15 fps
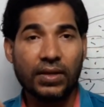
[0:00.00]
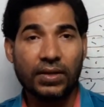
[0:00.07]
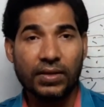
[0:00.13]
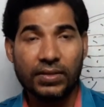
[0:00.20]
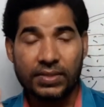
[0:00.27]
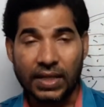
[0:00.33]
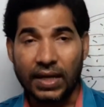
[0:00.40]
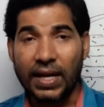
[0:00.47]

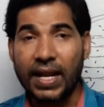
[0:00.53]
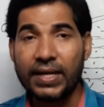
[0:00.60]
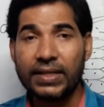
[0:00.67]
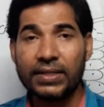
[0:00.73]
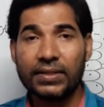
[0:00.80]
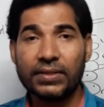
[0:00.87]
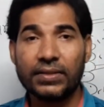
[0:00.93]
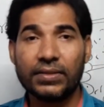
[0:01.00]

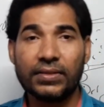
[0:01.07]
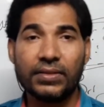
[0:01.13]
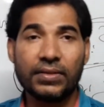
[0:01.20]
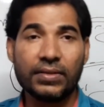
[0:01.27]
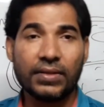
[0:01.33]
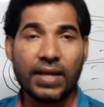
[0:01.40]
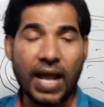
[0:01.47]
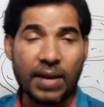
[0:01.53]
Sunlight
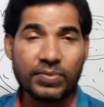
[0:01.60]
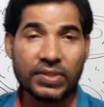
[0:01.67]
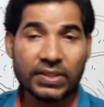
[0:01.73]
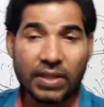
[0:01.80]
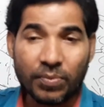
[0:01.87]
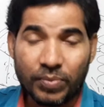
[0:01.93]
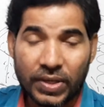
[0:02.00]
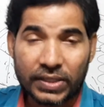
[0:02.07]
helps in
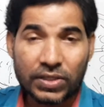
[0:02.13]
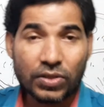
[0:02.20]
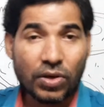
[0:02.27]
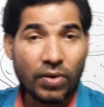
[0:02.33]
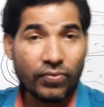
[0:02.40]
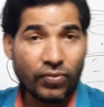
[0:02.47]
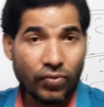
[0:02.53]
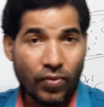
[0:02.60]
the breaking
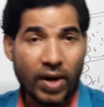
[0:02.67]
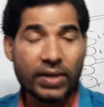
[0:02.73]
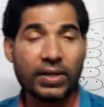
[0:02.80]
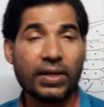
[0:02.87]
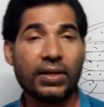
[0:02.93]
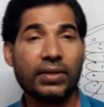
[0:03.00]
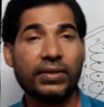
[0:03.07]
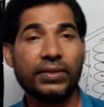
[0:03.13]
of
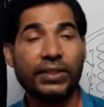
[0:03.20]
water